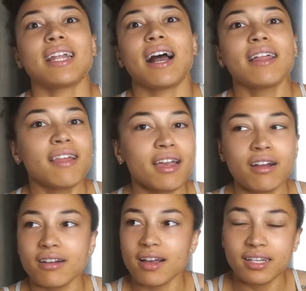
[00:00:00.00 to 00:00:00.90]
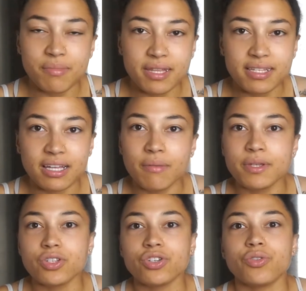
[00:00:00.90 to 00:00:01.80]
I like are not going to be the same
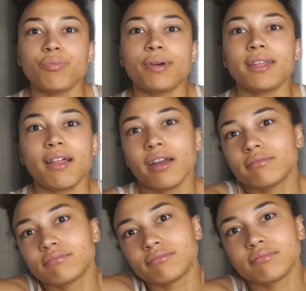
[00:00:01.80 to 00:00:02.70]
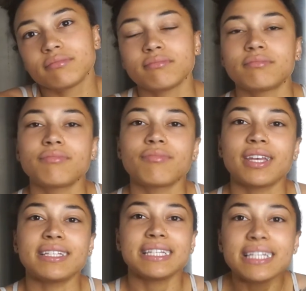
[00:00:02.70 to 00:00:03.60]
as you, but like
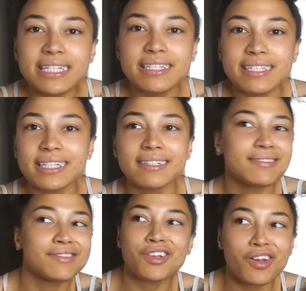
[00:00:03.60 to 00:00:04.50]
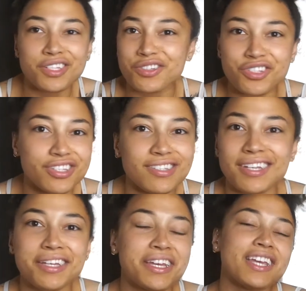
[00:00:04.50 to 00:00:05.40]
it's easy. It's just
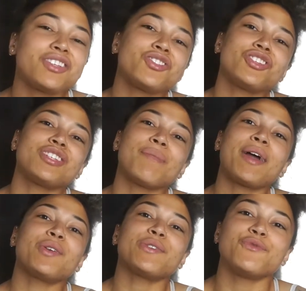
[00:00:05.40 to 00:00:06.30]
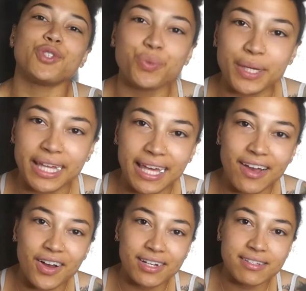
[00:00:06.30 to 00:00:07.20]
a matter of doing it,
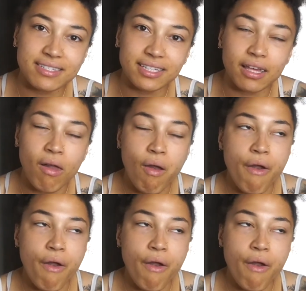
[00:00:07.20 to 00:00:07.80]
honestly.